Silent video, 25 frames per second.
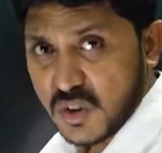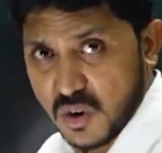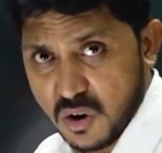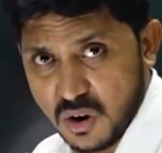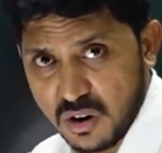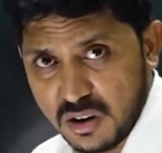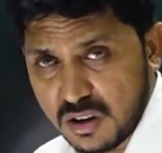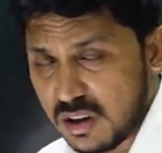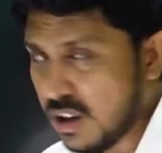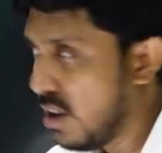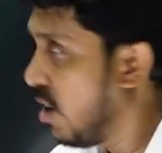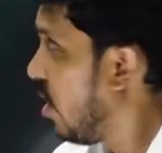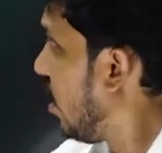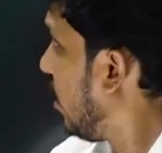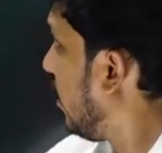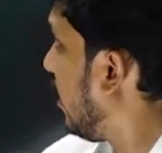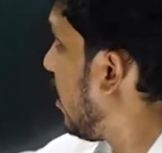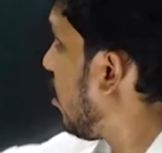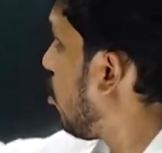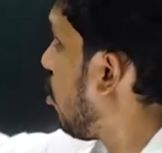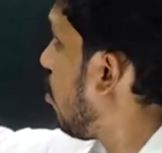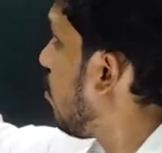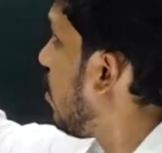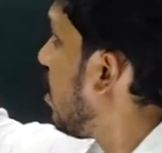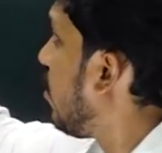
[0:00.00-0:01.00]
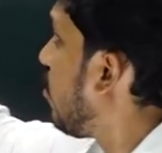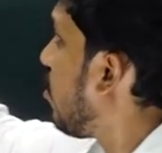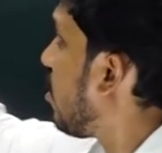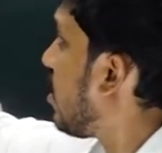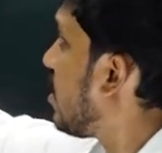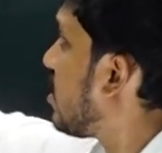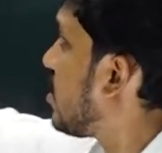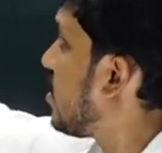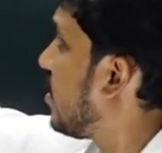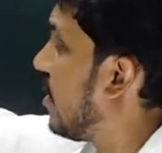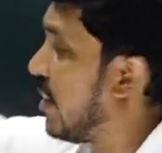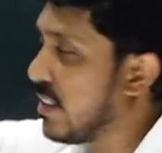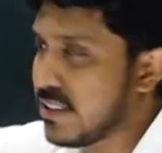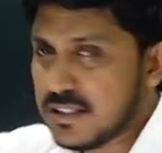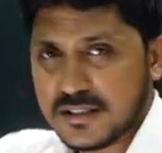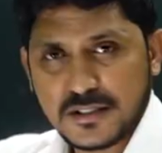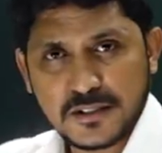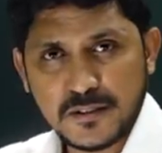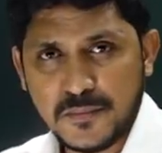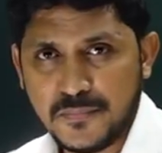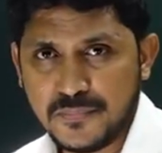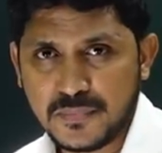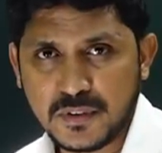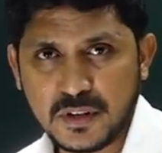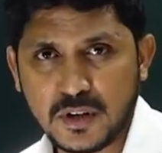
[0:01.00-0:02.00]
wrong. They are omnivorous,
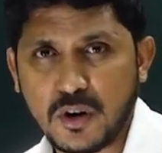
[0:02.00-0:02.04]
yes.